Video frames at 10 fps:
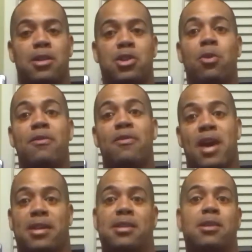
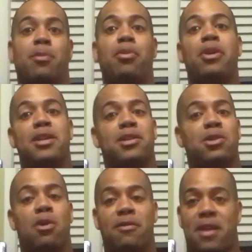invest, to put
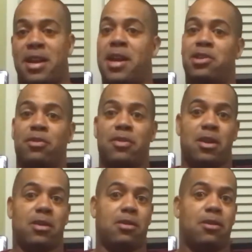into a financial
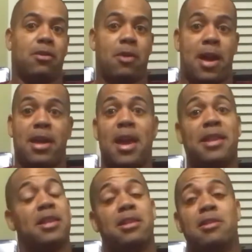vehicle, right?
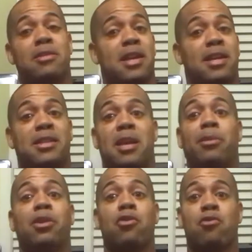And then it's
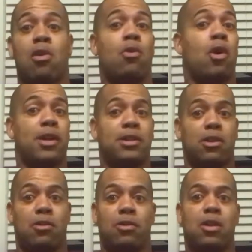able to grow on its
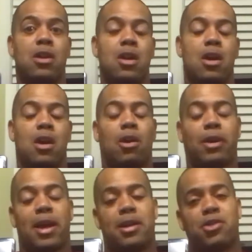own.
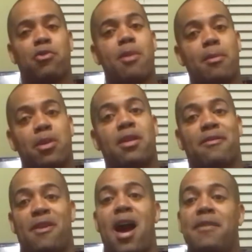Okay, because remember, in the
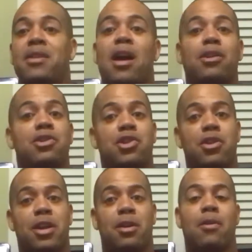$5
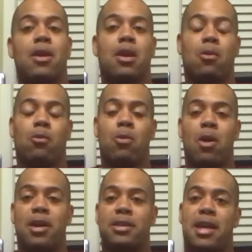journey, we
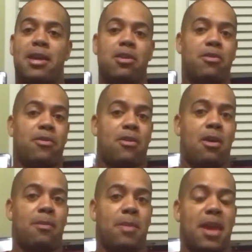want to take you
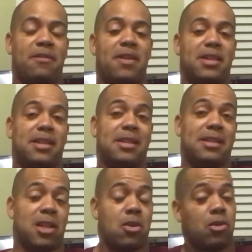from investing
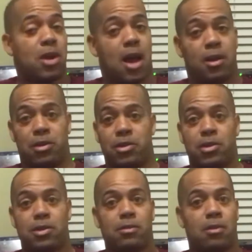
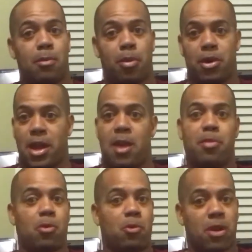$0 per day,
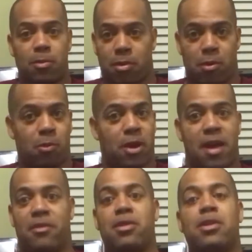per week, per
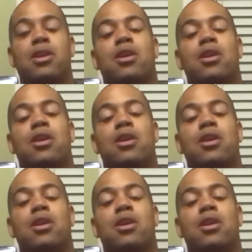whatever,